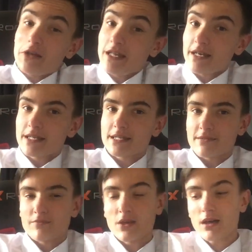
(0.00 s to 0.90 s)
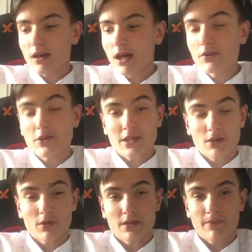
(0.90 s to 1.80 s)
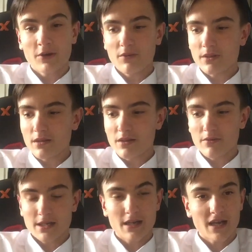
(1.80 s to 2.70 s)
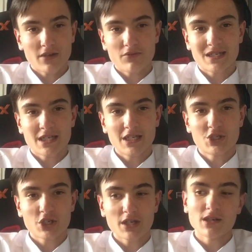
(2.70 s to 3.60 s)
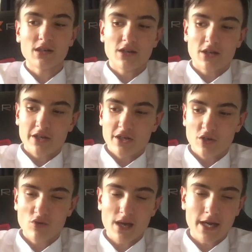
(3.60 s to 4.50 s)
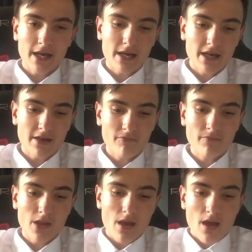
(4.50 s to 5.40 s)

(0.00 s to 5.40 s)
Yes, I'll not tell you what department, there was an angry teacher who, um,